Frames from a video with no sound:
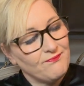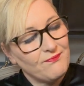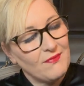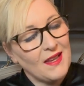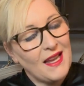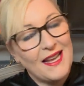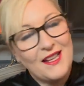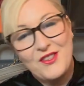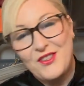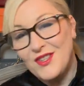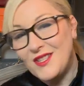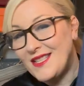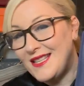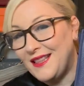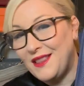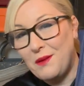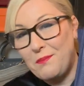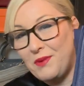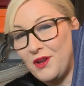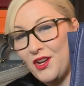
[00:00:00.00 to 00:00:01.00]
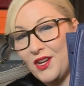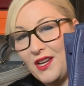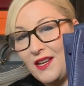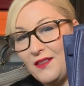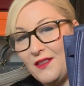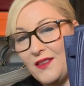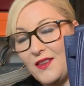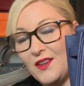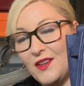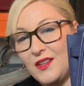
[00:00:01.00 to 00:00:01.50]
I just think the Birkin
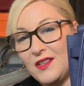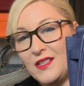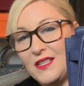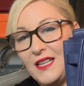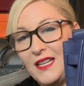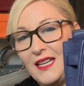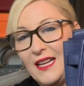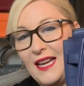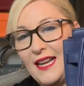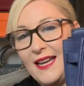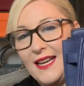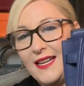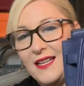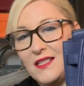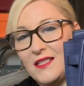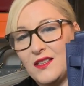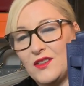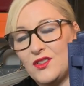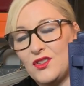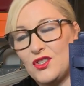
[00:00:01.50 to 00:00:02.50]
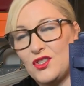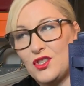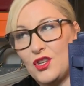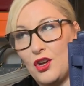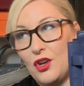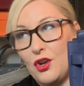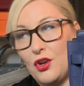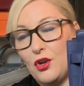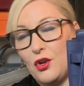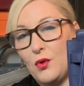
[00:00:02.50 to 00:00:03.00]
30 is
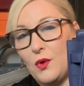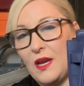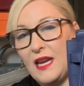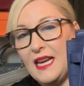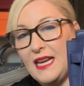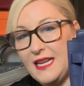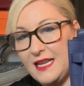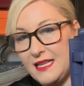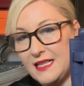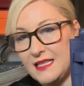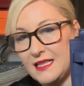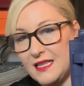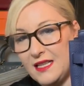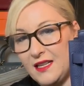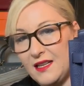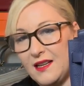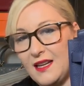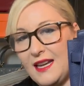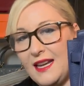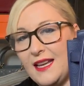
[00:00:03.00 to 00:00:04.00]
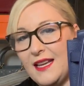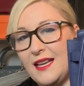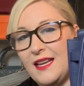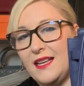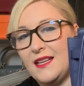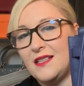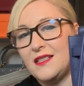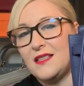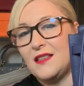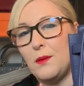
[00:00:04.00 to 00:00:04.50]
so easy. It
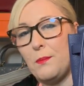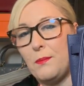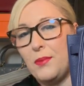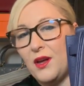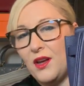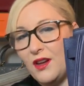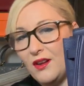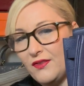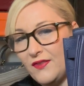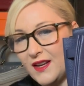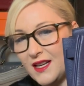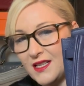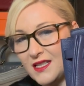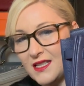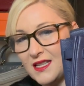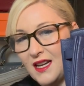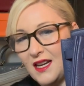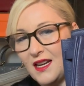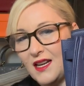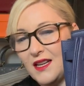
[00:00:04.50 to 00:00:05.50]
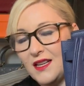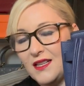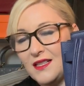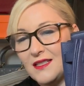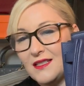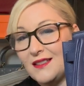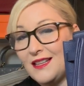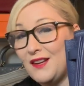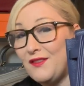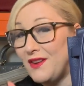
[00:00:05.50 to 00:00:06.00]
is the perfect size.
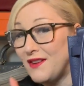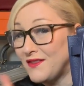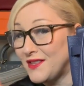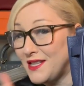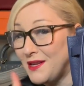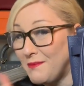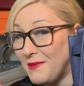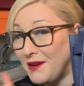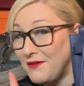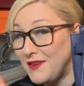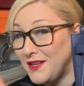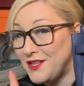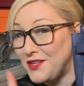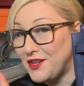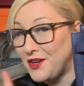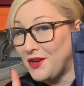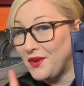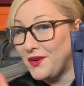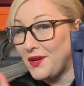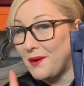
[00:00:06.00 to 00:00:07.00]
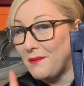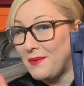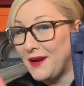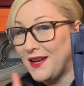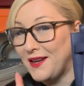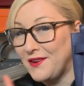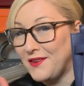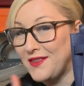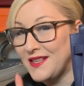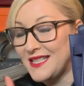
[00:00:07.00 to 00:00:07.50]
If you haven't seen my video
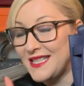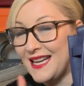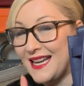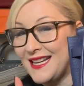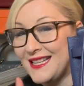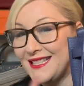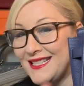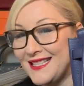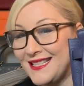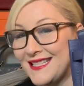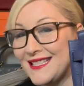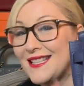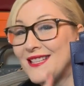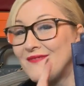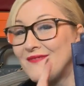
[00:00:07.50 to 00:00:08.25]
comparing all the sizes,